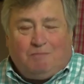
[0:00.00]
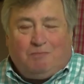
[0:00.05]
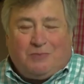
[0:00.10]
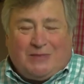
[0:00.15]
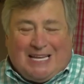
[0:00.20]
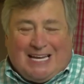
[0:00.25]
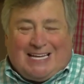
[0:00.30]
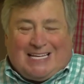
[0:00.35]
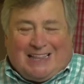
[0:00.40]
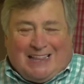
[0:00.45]

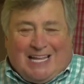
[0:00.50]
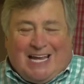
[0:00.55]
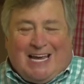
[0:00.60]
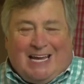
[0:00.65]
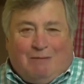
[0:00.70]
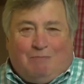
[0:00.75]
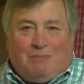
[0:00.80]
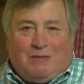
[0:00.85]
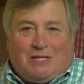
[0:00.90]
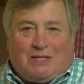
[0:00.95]
They
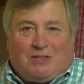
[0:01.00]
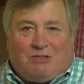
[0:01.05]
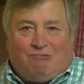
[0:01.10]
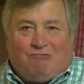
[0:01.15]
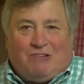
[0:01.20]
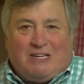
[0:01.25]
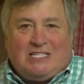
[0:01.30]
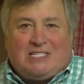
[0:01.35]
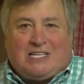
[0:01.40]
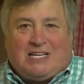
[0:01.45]
claim that the
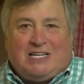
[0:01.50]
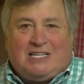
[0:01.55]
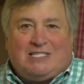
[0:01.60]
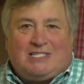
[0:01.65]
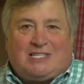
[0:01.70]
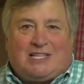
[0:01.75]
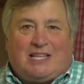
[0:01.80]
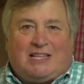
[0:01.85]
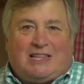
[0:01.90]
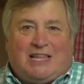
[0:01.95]
reason
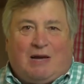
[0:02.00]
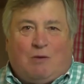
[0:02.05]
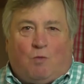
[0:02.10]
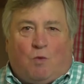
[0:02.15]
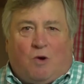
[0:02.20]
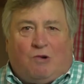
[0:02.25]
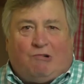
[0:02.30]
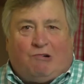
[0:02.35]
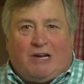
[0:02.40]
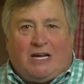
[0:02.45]
is that they
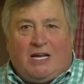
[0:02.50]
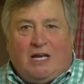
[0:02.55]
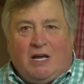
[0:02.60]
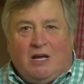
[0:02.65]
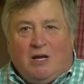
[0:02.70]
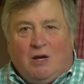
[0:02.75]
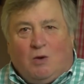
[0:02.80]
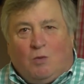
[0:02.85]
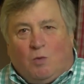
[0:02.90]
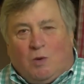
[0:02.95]
worry
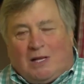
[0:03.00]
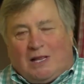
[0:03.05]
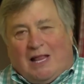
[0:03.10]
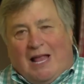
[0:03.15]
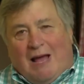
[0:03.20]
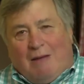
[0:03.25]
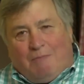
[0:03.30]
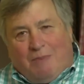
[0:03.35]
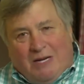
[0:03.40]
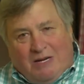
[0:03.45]
what will
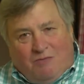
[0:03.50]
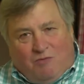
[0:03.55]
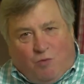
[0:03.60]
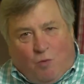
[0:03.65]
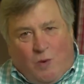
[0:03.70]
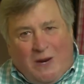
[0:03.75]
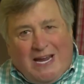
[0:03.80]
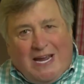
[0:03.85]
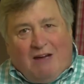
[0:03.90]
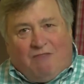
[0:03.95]
happen if
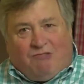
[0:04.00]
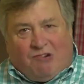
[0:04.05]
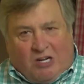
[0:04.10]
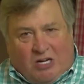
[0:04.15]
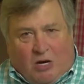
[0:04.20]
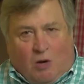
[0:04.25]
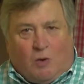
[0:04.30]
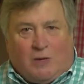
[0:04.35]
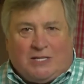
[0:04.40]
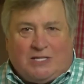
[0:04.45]
we ever
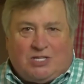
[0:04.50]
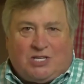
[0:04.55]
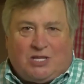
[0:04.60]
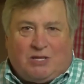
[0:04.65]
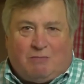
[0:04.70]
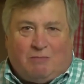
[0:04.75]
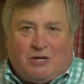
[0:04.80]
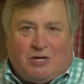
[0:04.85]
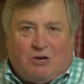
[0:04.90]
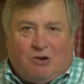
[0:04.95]
go into
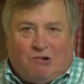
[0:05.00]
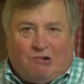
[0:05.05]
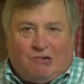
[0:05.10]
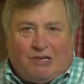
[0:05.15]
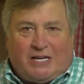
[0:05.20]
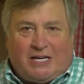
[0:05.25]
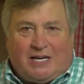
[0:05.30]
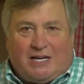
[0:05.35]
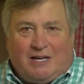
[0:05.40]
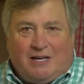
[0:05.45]
the
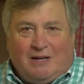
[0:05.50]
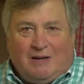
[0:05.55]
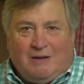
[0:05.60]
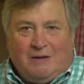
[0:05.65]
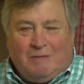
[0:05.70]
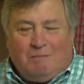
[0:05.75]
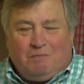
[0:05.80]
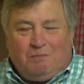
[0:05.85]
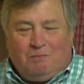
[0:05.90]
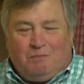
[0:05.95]
minority.
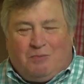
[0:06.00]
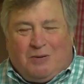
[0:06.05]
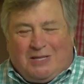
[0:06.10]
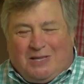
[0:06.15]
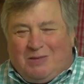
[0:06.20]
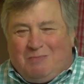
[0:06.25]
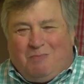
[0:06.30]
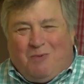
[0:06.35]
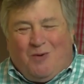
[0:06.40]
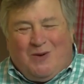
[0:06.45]

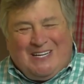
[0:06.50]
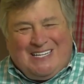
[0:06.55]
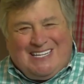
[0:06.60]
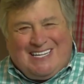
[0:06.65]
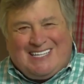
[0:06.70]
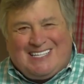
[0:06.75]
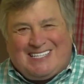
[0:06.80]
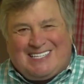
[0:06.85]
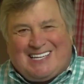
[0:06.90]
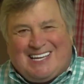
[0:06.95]
But the point
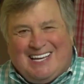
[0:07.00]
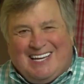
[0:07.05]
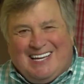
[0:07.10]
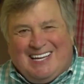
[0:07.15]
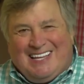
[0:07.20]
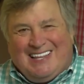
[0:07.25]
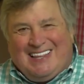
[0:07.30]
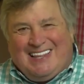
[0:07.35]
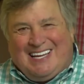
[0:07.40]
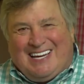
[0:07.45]
is
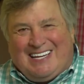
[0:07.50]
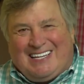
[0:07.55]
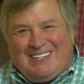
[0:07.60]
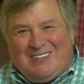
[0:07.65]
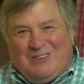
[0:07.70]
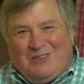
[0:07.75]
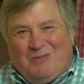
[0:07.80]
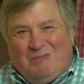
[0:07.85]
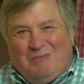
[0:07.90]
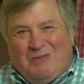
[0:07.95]

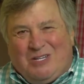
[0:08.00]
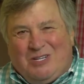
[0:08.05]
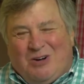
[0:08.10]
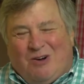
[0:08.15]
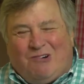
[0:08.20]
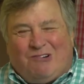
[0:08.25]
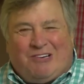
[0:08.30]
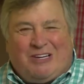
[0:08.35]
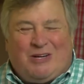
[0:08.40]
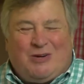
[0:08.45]
that
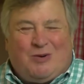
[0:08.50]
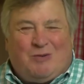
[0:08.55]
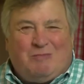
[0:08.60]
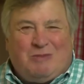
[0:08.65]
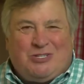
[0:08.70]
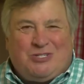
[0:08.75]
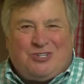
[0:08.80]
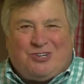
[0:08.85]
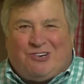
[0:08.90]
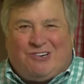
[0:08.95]
minority or
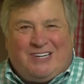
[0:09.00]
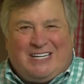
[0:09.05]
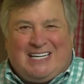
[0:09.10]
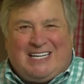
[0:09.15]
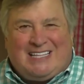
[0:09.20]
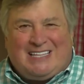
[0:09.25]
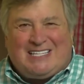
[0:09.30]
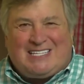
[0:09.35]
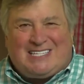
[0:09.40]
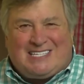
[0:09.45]

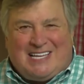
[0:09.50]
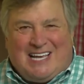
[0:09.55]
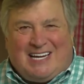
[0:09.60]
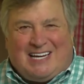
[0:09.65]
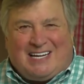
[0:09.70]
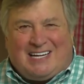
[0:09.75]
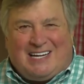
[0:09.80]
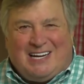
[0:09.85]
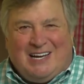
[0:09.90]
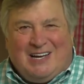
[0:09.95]
majority in the
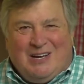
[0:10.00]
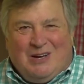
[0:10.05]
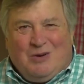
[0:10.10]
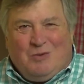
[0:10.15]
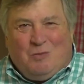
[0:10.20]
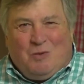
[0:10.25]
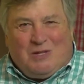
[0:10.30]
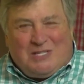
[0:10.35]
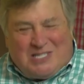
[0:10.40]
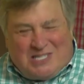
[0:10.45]
Senate
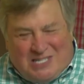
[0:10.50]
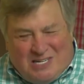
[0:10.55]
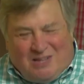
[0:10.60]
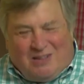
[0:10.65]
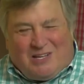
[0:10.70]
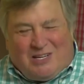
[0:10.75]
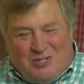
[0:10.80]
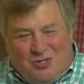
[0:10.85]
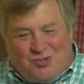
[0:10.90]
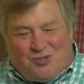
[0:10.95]
will
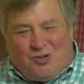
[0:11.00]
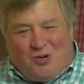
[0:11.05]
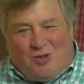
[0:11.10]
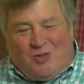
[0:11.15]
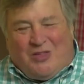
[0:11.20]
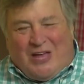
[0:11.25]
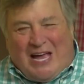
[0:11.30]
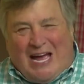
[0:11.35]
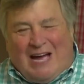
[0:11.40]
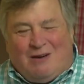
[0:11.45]
still
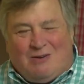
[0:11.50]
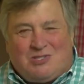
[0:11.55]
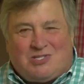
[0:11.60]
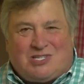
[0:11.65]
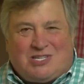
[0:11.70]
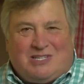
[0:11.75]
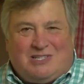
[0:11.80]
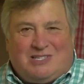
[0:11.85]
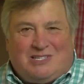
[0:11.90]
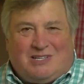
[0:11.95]
control the
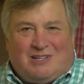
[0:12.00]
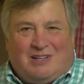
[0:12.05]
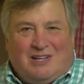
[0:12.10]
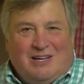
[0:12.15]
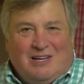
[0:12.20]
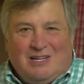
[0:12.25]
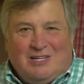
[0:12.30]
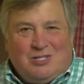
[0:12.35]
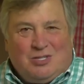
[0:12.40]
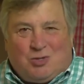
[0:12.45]
House until
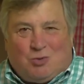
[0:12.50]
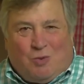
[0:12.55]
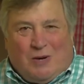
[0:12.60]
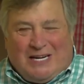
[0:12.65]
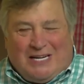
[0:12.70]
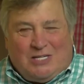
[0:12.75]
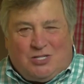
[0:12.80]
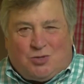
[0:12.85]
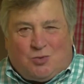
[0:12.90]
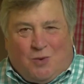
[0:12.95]

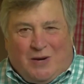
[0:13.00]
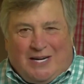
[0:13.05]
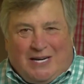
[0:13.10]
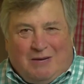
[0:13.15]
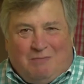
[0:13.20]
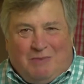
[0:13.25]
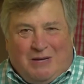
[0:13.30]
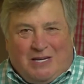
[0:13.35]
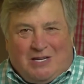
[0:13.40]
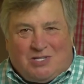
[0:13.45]

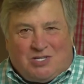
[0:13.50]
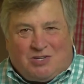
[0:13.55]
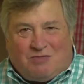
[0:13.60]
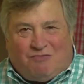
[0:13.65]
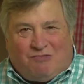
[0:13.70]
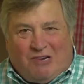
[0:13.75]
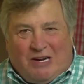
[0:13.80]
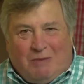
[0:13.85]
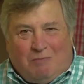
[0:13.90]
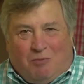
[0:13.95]
2020 because
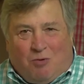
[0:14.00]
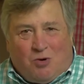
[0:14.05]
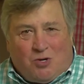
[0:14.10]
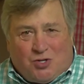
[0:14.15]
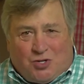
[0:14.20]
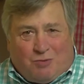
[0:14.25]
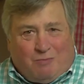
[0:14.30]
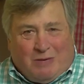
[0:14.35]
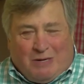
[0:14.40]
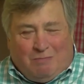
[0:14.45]
of
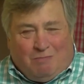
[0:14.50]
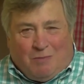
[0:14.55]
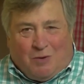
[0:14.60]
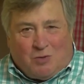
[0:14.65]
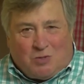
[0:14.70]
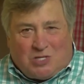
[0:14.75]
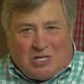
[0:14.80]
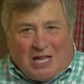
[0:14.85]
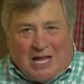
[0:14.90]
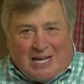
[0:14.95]
reapportionment,
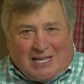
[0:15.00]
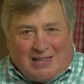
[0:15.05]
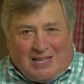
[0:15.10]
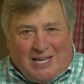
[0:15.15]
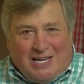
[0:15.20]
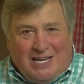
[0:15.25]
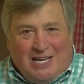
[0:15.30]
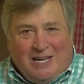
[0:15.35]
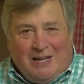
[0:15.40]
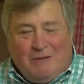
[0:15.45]
most
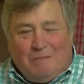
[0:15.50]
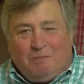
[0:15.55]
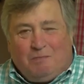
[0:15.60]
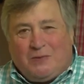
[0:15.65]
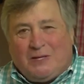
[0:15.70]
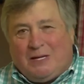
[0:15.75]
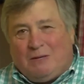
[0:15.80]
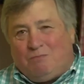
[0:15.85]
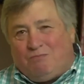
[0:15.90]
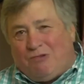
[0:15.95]
likely,
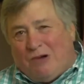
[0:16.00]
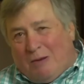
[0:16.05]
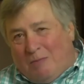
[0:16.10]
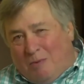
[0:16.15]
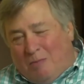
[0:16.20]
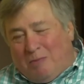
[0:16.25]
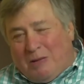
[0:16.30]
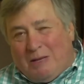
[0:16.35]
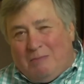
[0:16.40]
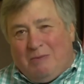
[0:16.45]
and
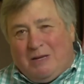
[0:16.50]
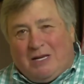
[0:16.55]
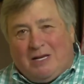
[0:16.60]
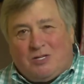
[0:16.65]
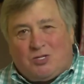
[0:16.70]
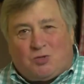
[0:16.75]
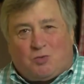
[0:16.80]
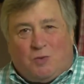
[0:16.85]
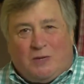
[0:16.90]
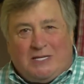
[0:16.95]
probably
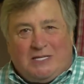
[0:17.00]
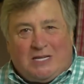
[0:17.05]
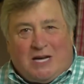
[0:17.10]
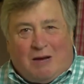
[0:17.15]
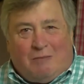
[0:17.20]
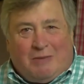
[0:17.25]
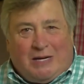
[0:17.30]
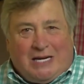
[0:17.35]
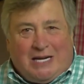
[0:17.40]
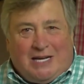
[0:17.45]
because we
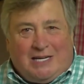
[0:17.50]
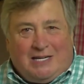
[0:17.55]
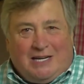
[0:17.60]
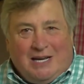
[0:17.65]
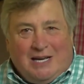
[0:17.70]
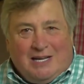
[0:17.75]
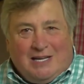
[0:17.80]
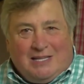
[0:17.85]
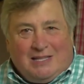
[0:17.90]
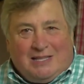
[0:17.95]
dominate
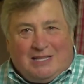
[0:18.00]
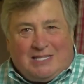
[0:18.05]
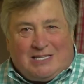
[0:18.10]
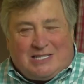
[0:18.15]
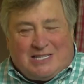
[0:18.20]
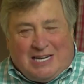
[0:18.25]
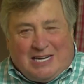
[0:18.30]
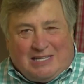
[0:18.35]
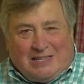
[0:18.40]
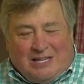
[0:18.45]
the
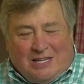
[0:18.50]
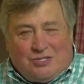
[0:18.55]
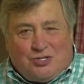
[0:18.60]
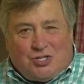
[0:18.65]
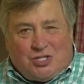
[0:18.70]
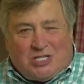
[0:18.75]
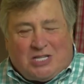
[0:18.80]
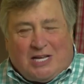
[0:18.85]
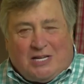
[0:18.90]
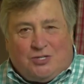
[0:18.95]
state
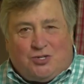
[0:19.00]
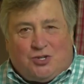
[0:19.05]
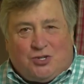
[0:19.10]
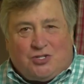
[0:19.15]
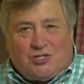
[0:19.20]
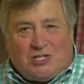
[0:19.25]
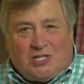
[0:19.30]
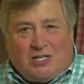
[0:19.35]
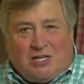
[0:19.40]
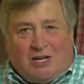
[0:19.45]

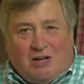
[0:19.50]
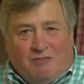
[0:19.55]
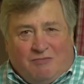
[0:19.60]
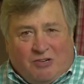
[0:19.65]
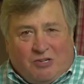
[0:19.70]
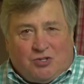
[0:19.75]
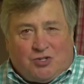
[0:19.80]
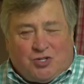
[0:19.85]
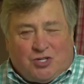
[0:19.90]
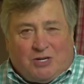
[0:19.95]
legislatures and the
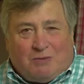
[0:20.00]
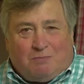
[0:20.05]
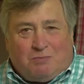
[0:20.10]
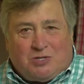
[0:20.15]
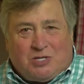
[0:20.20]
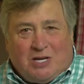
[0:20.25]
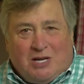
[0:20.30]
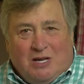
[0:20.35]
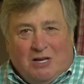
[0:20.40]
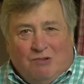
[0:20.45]

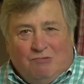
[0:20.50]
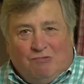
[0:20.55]
governorships.